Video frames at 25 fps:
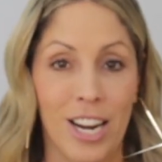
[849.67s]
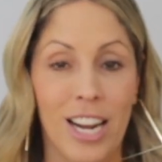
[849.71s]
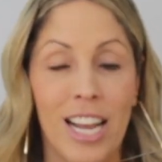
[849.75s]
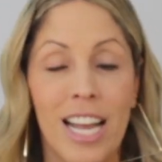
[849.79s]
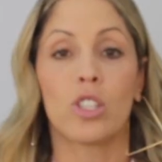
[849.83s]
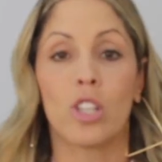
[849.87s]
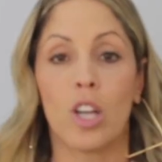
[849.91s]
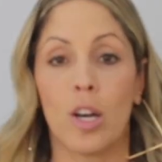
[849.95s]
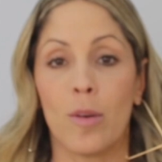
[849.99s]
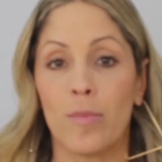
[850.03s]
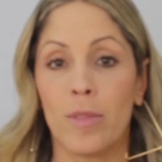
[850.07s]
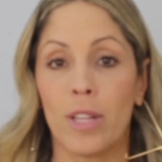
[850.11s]

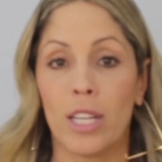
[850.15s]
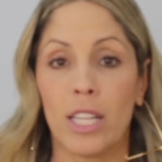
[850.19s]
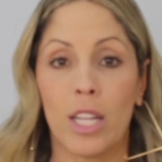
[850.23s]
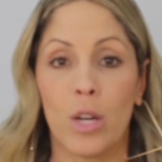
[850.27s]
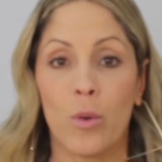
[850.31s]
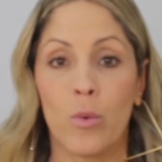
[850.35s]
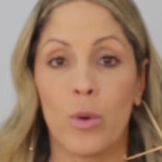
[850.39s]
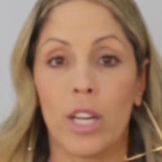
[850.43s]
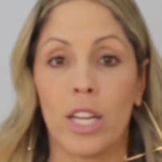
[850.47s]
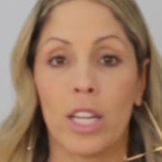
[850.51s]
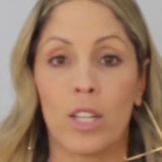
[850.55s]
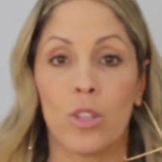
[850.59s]
Something that we
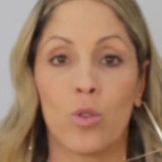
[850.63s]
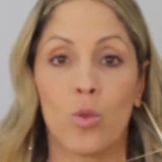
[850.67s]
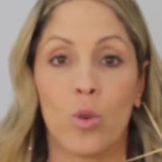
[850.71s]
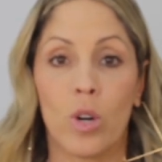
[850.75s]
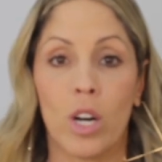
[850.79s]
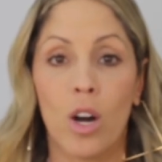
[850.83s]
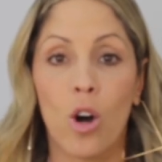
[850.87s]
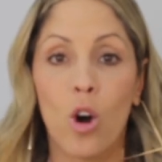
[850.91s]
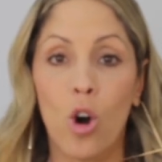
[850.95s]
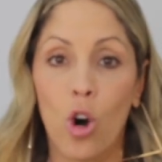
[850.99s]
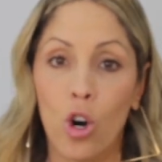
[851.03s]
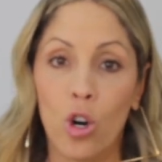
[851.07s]
can do at
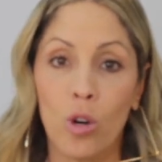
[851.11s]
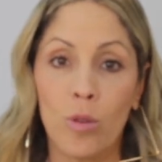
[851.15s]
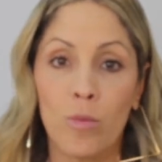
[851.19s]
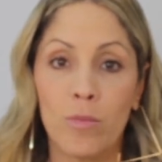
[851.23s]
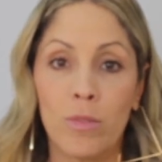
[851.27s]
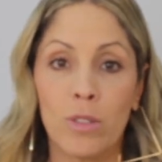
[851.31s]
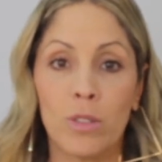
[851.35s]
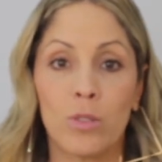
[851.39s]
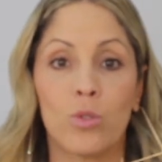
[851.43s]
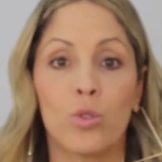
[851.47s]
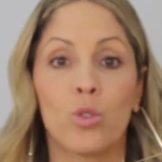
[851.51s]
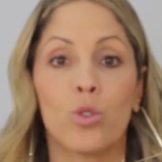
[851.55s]
home
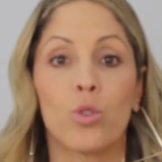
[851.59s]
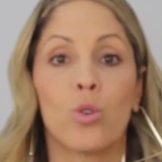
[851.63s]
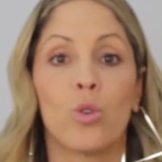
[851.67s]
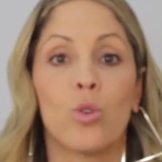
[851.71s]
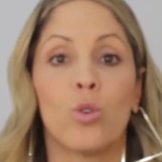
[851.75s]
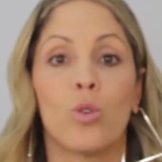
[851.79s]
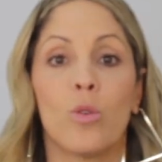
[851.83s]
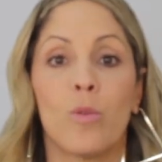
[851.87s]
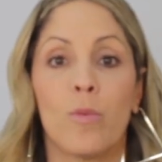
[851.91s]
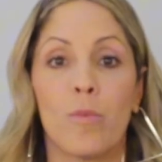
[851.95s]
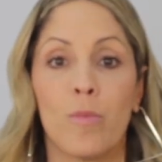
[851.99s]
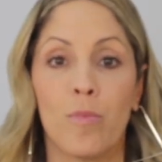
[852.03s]
to
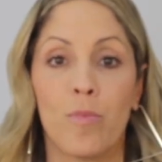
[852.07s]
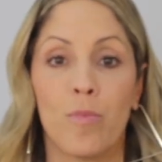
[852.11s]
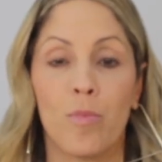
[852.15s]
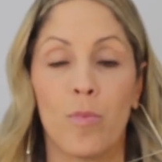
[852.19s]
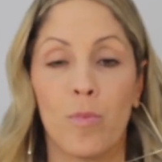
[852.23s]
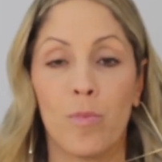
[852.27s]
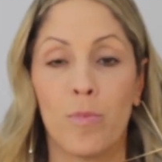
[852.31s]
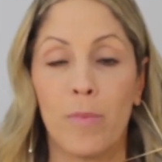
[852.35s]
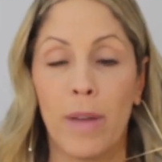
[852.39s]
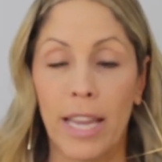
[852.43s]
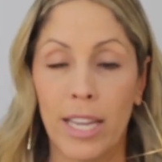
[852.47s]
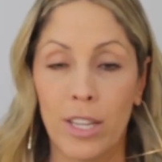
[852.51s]

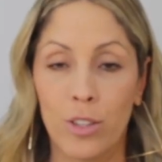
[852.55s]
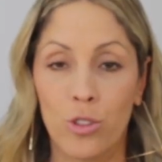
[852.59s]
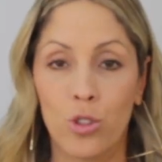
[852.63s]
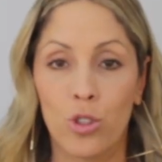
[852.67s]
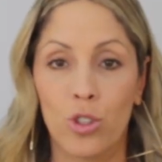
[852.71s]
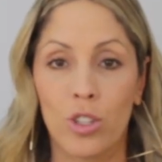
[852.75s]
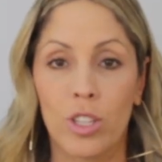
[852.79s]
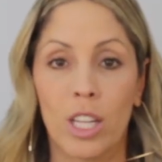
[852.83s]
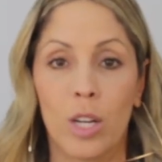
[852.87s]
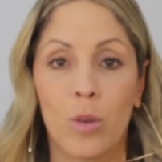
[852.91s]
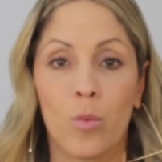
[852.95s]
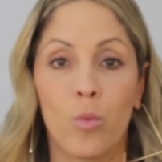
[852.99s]
make sure
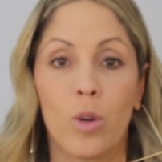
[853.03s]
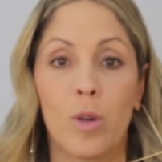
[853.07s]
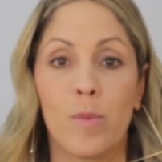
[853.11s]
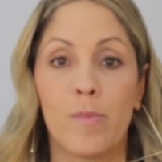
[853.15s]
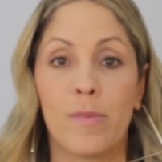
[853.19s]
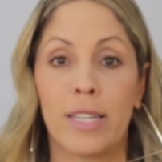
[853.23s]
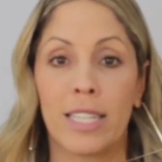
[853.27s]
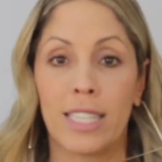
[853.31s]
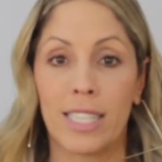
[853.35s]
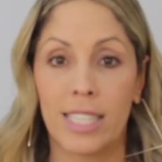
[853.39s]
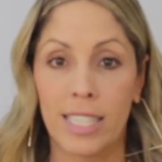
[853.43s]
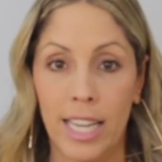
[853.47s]
that we
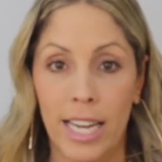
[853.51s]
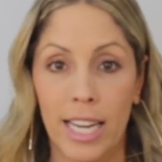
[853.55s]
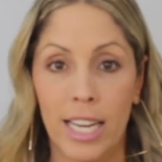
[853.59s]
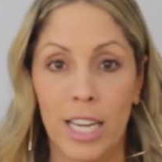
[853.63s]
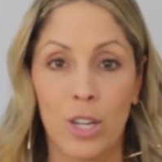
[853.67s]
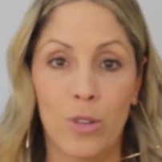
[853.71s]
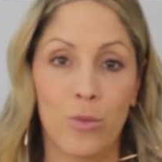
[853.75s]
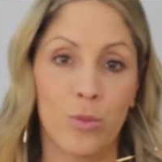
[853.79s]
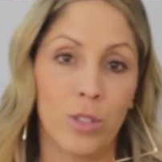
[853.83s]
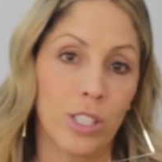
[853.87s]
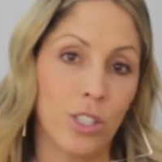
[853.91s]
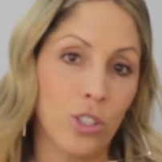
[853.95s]
maintain our
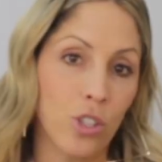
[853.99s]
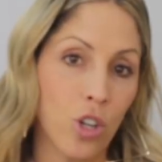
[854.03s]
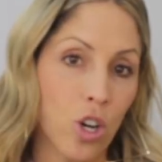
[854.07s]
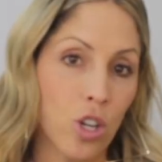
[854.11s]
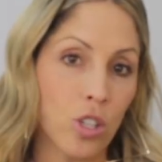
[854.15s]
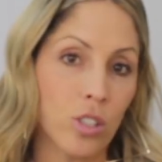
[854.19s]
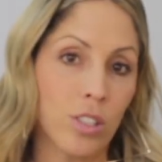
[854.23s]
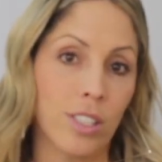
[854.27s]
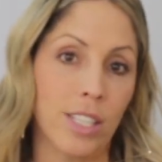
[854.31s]
results.